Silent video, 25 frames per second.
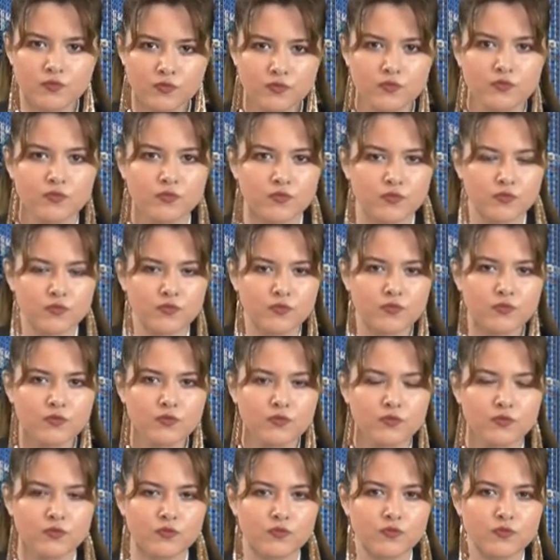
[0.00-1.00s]

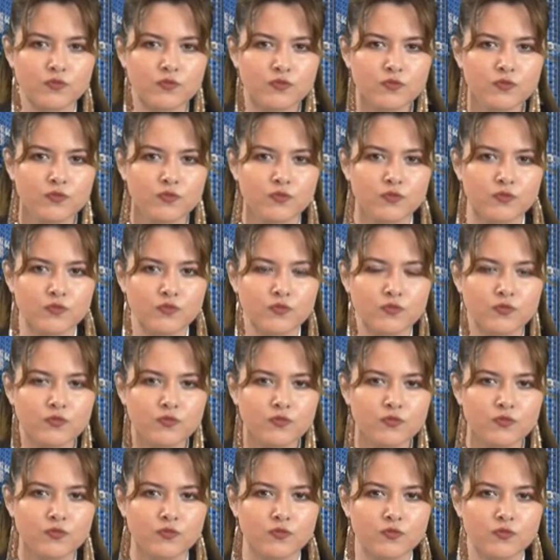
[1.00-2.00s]

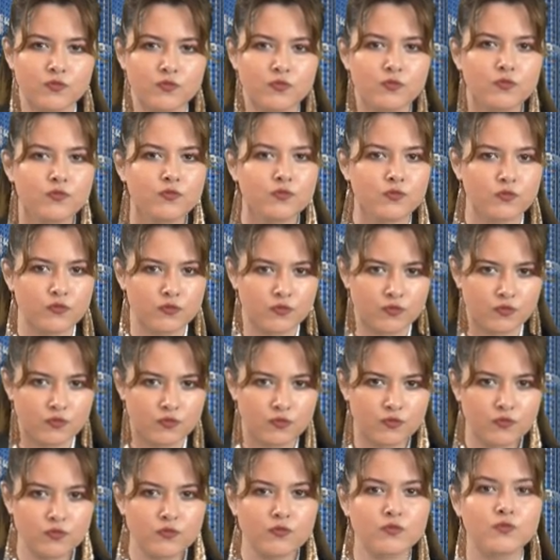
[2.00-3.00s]

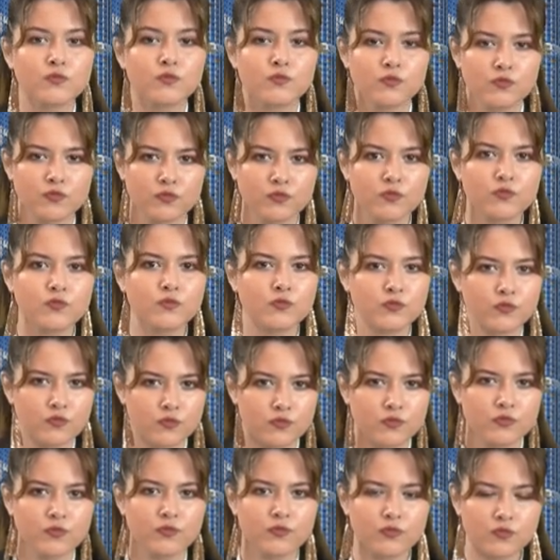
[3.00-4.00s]

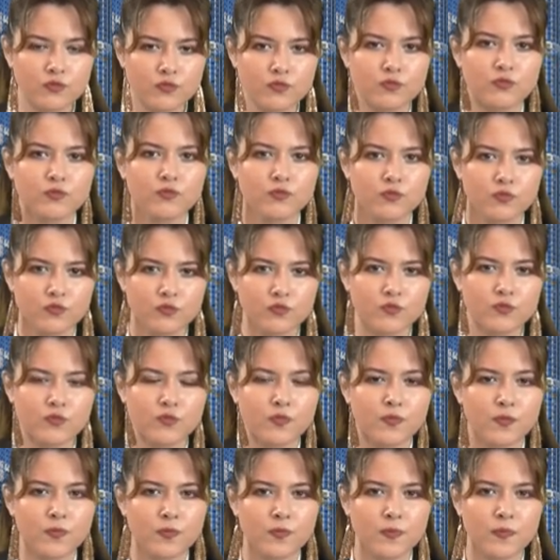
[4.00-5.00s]

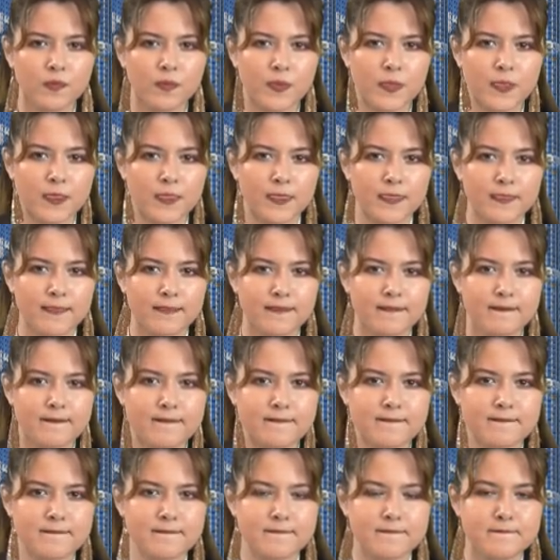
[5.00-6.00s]

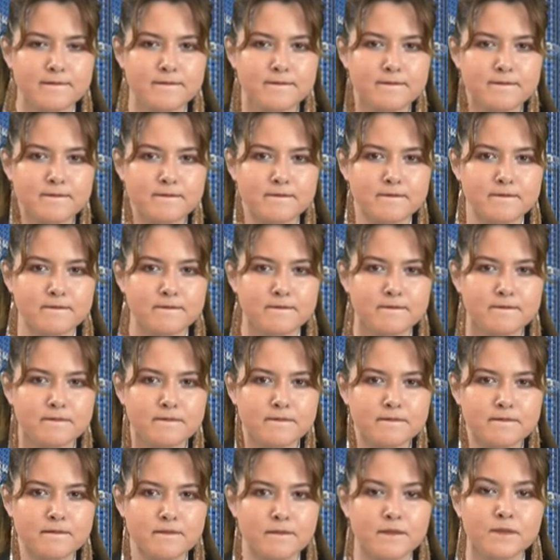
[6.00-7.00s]

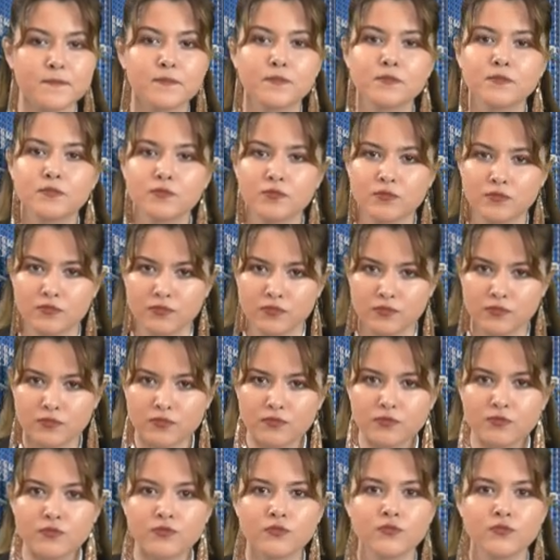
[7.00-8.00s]
The person shown says nothing.